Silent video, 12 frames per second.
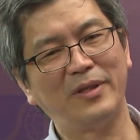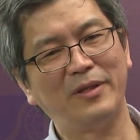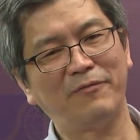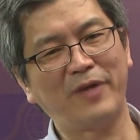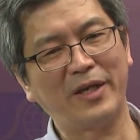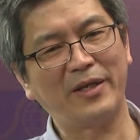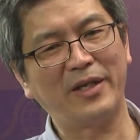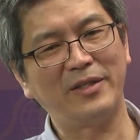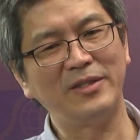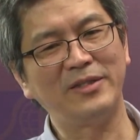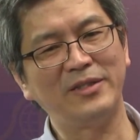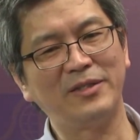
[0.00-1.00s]
the fact that
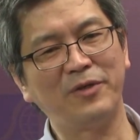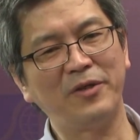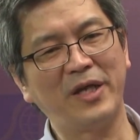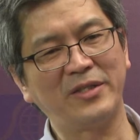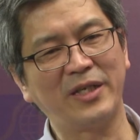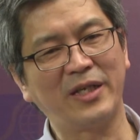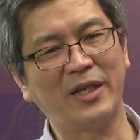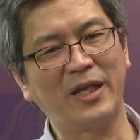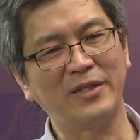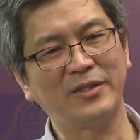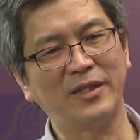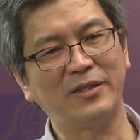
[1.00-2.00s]
this is a real asset
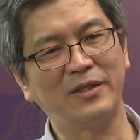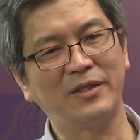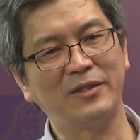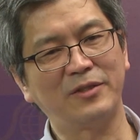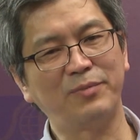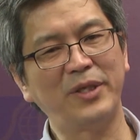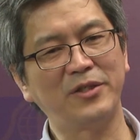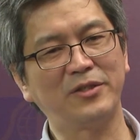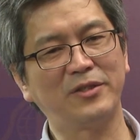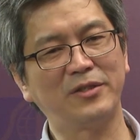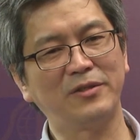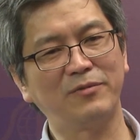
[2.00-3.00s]
class that
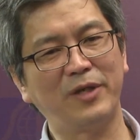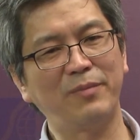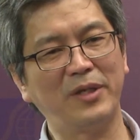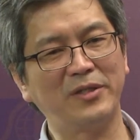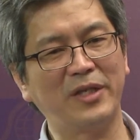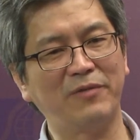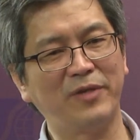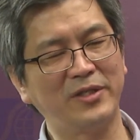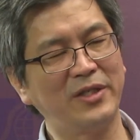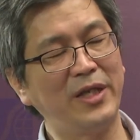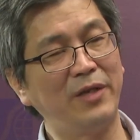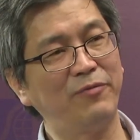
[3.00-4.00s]
speaks very much and
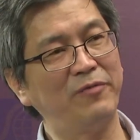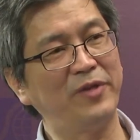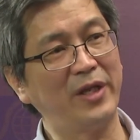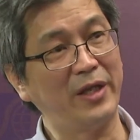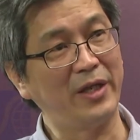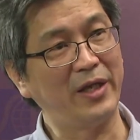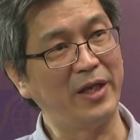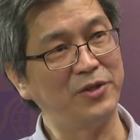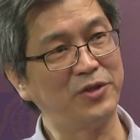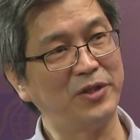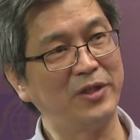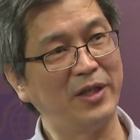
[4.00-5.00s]
resonates with the
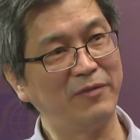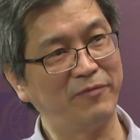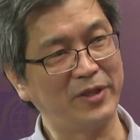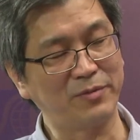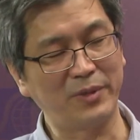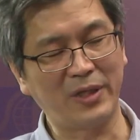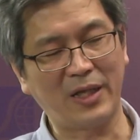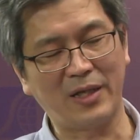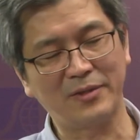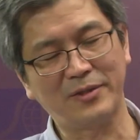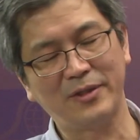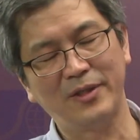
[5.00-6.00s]
Asian investment
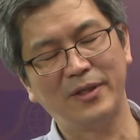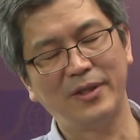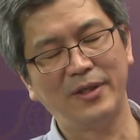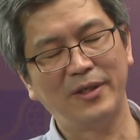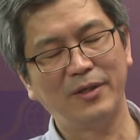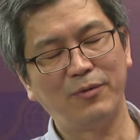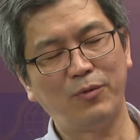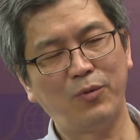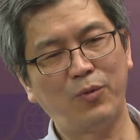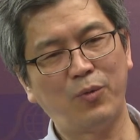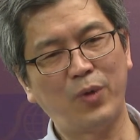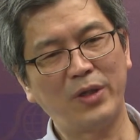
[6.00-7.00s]
class,
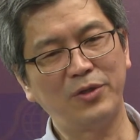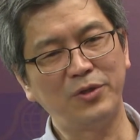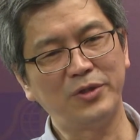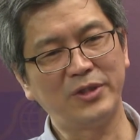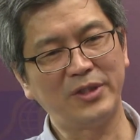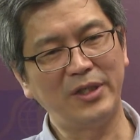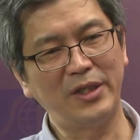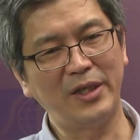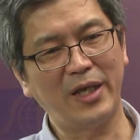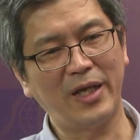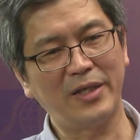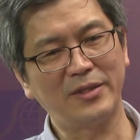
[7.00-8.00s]
what do you see
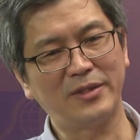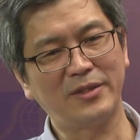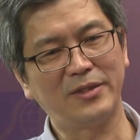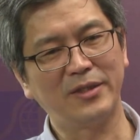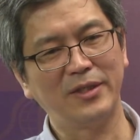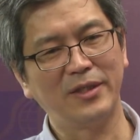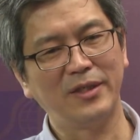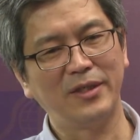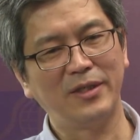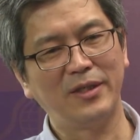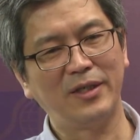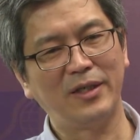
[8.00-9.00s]
as
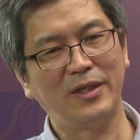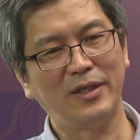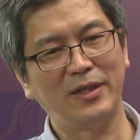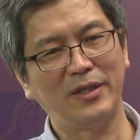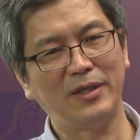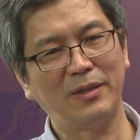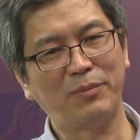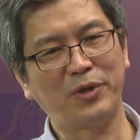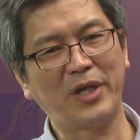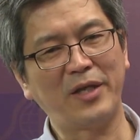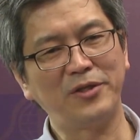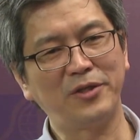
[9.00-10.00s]
a
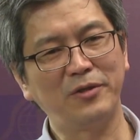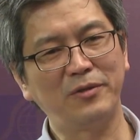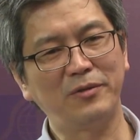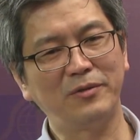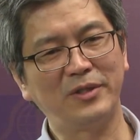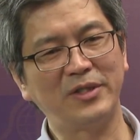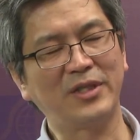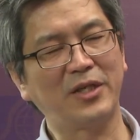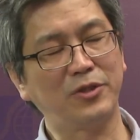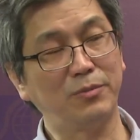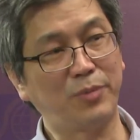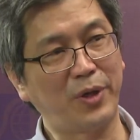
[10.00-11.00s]
potential
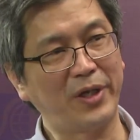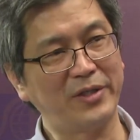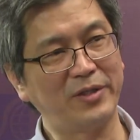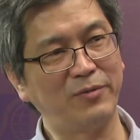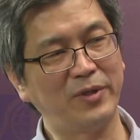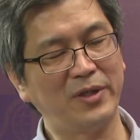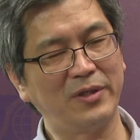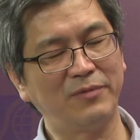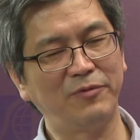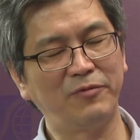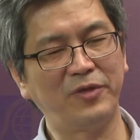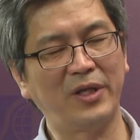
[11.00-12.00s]
discussion point, as it were,
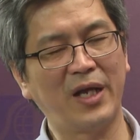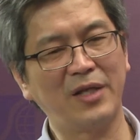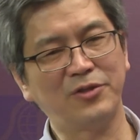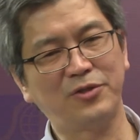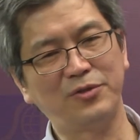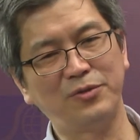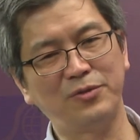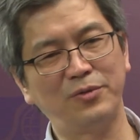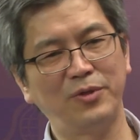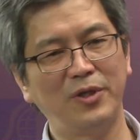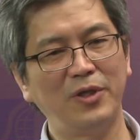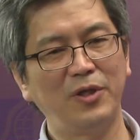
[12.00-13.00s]
with regards to
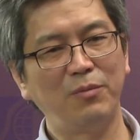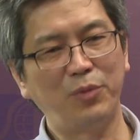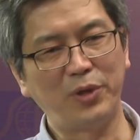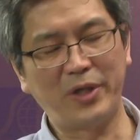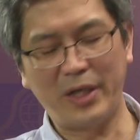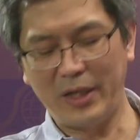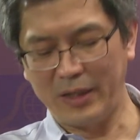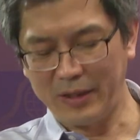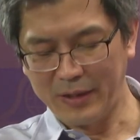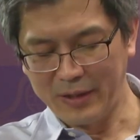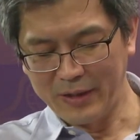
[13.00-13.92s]
putting